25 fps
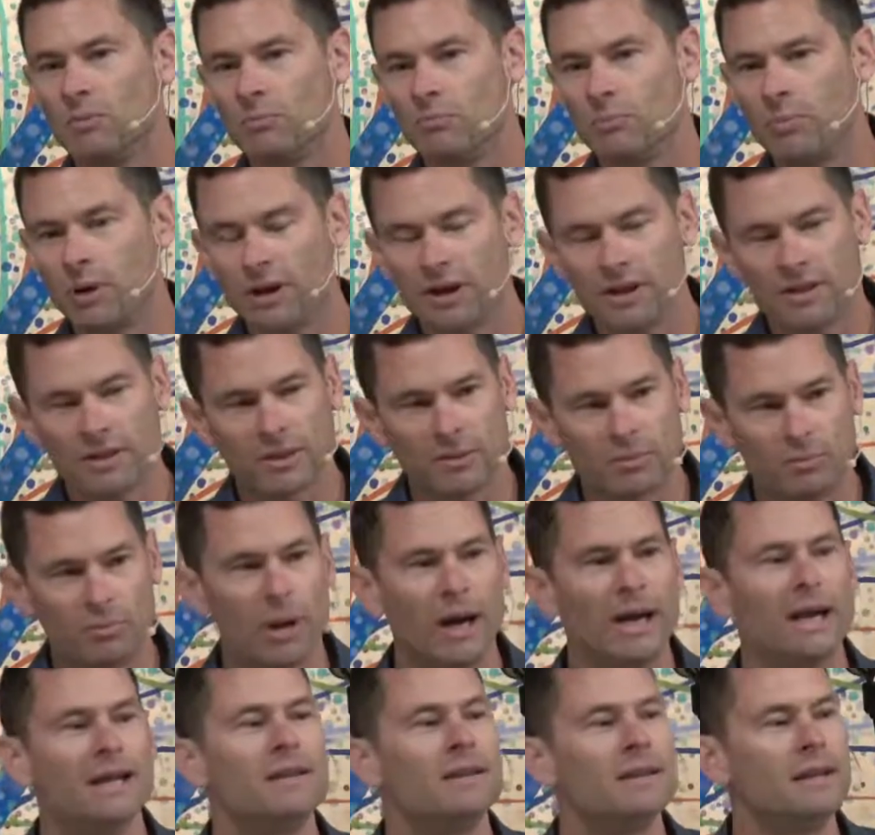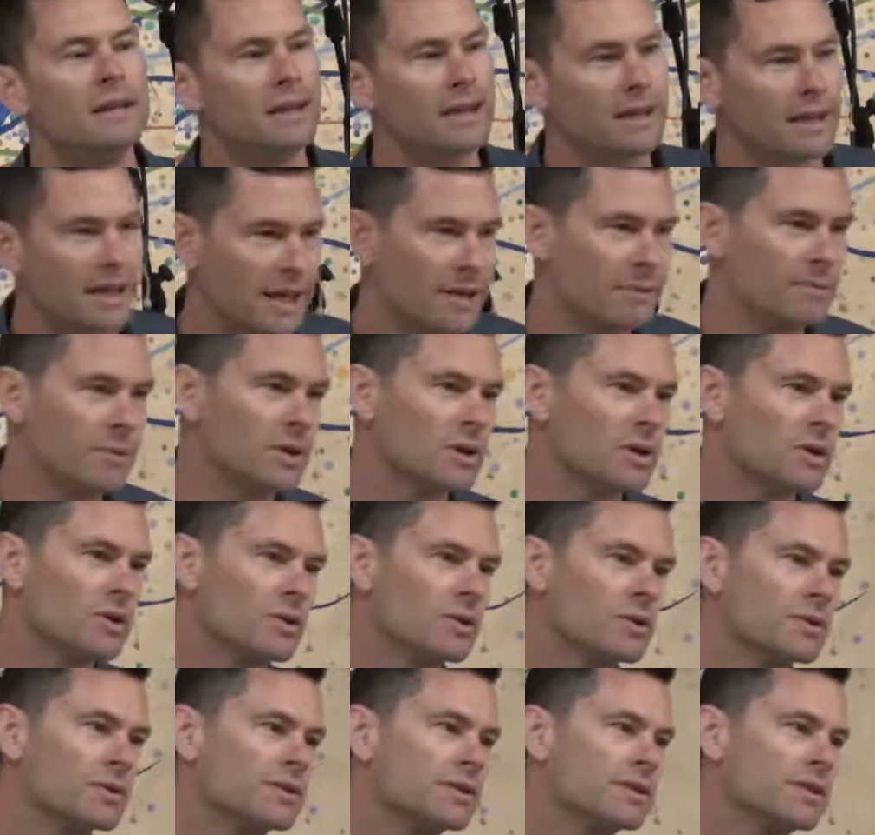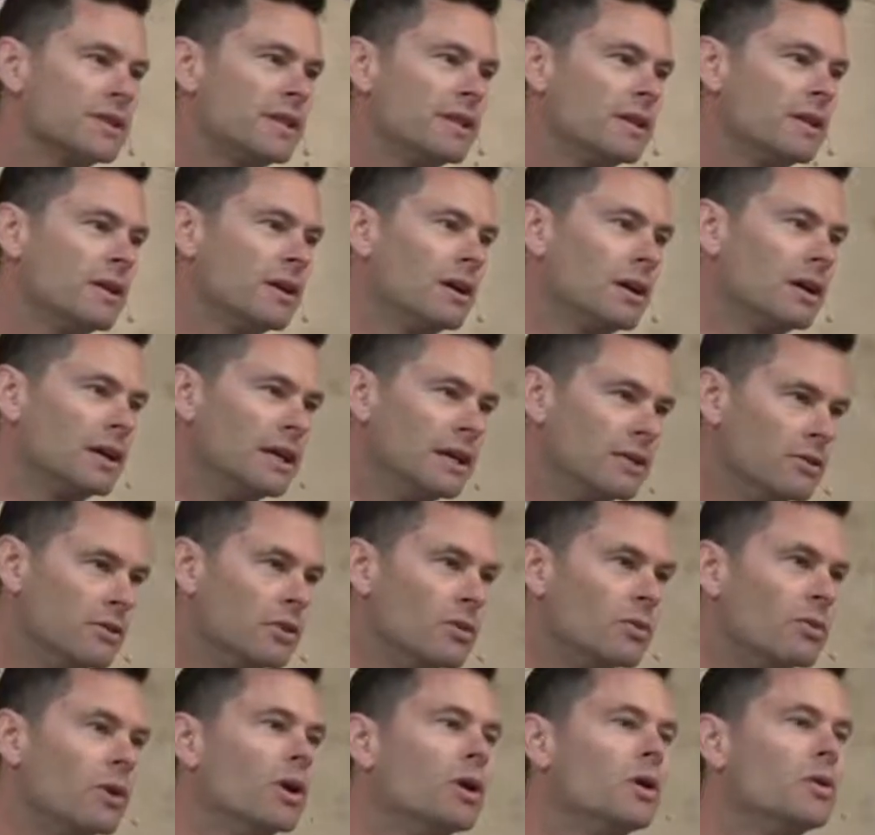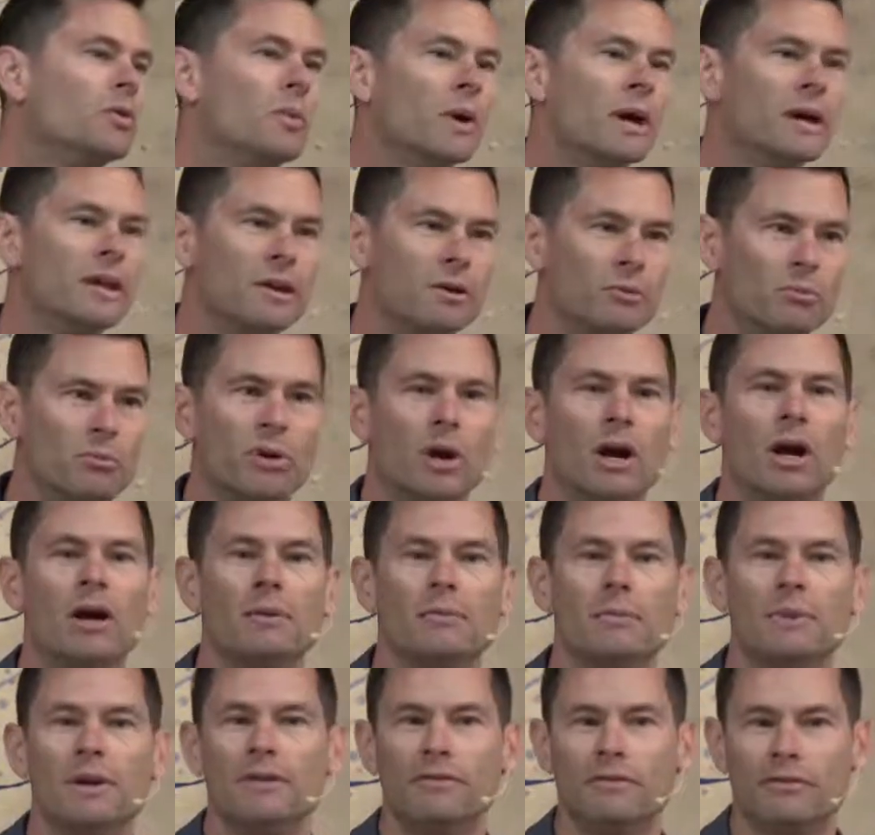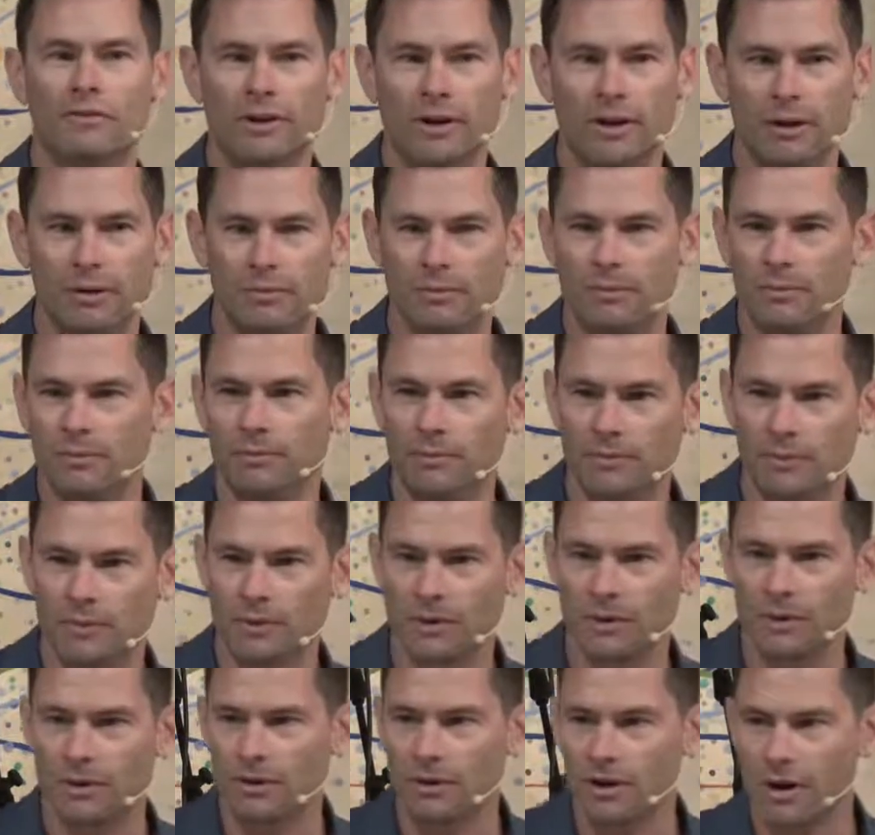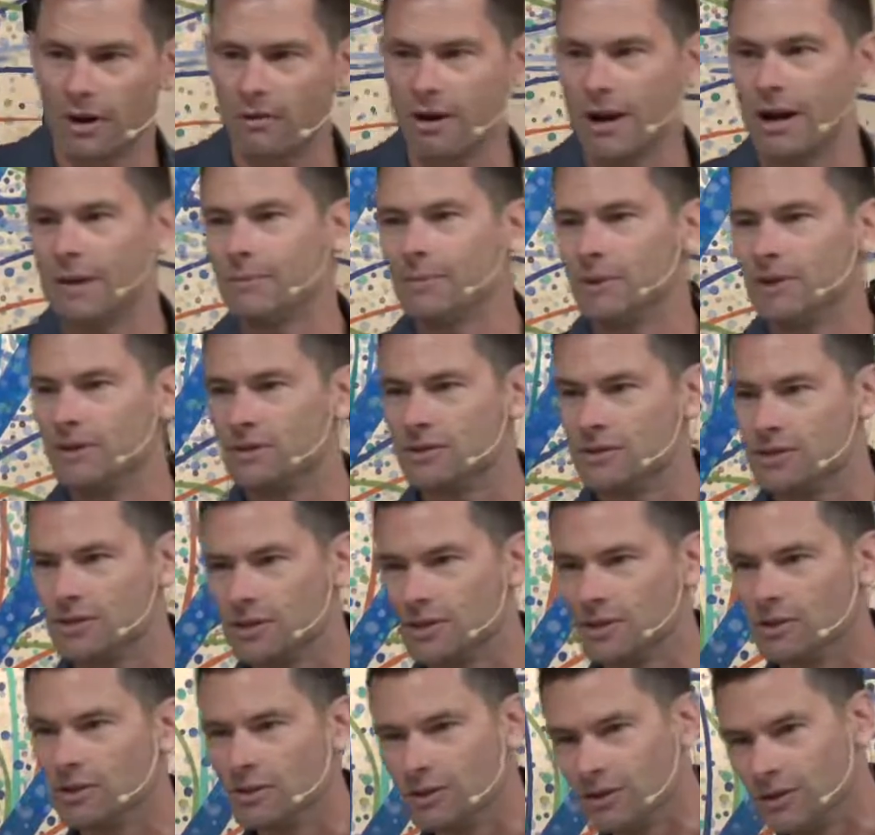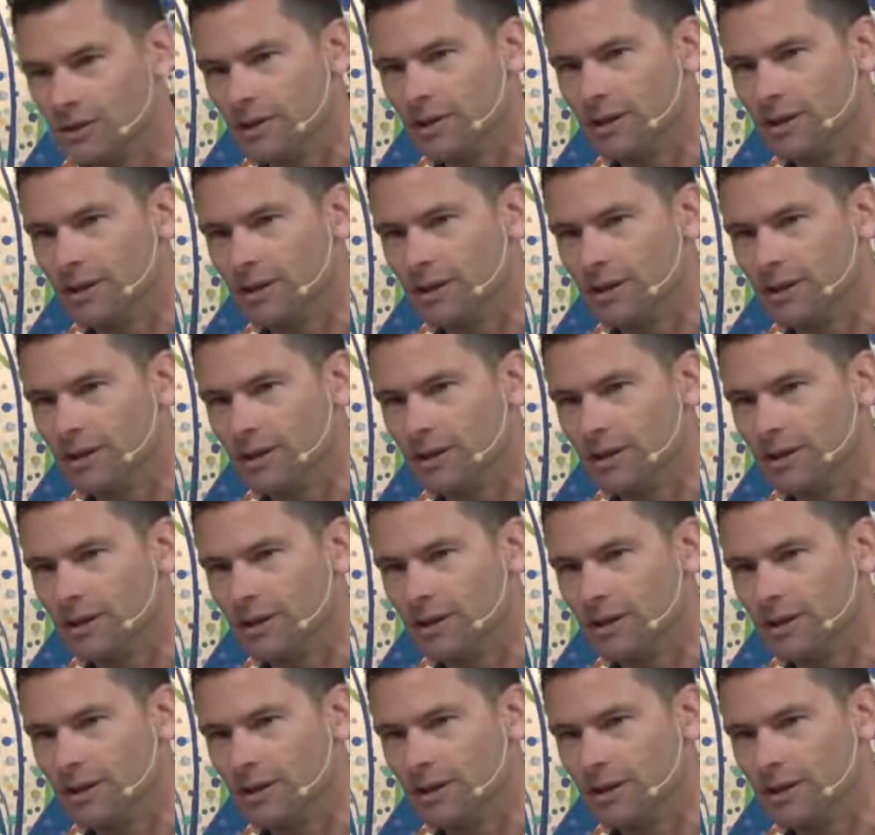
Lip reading: part of the binding chemicals in the roadway that brought me from Grand Rapids to